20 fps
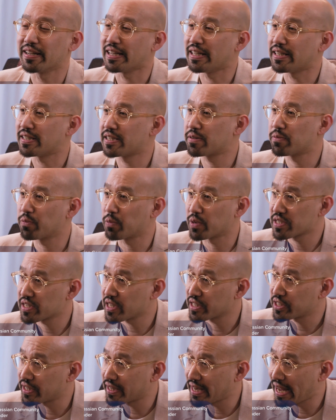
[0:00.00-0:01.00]
It was
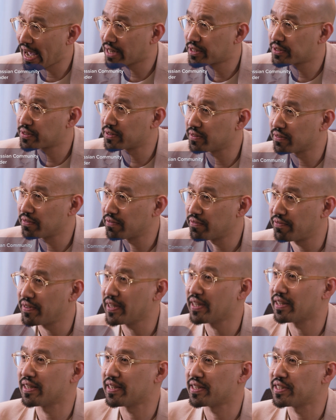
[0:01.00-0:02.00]
such a natural
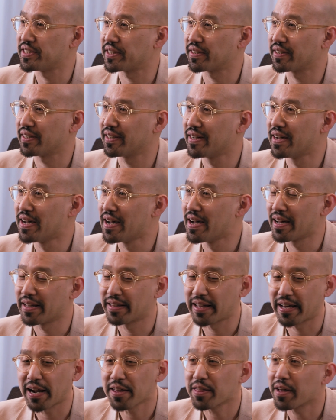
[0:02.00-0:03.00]
fit in Jira
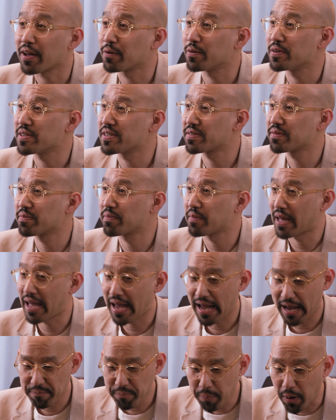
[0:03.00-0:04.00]
that I thought it was
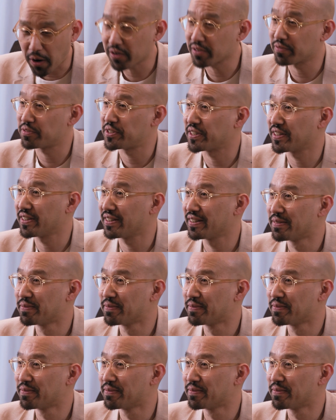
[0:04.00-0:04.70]
part of Jira